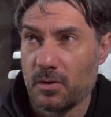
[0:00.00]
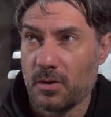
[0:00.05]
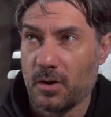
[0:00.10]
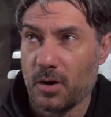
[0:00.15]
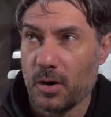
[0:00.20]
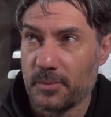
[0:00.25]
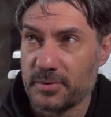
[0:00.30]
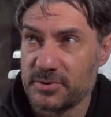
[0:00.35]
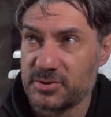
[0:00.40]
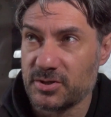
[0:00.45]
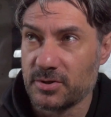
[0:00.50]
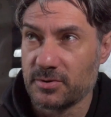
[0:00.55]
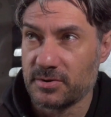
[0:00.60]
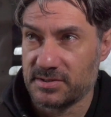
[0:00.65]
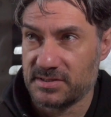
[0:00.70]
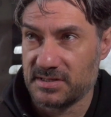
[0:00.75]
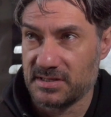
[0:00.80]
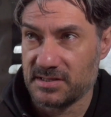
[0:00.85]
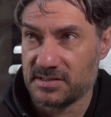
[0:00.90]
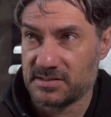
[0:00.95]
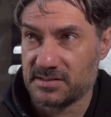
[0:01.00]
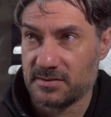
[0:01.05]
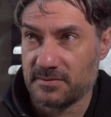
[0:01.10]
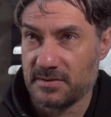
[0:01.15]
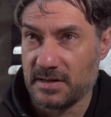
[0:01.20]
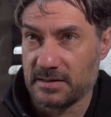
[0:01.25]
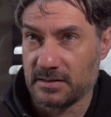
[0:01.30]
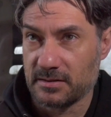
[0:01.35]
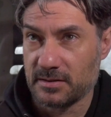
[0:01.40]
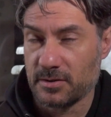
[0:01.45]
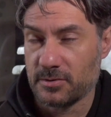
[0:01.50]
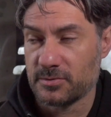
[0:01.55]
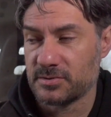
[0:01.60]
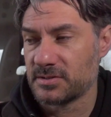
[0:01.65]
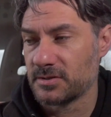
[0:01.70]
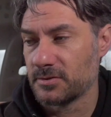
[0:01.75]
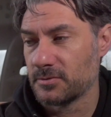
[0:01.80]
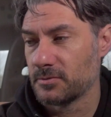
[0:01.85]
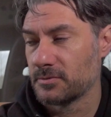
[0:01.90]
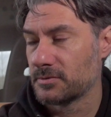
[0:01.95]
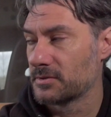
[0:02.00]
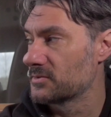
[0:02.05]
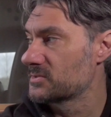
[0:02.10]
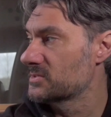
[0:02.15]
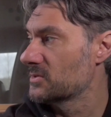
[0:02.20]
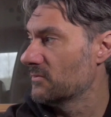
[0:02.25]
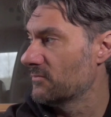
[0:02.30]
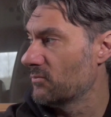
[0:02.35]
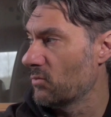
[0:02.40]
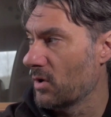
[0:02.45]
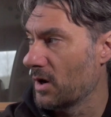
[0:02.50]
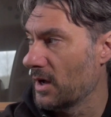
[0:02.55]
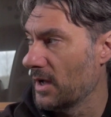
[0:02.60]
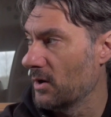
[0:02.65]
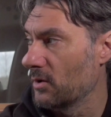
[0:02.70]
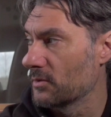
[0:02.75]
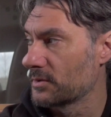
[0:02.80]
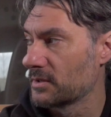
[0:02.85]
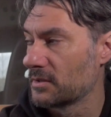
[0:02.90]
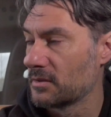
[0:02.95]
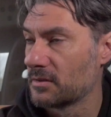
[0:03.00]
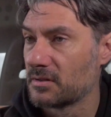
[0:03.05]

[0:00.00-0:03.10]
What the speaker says: opportunities to then go to the sort of wild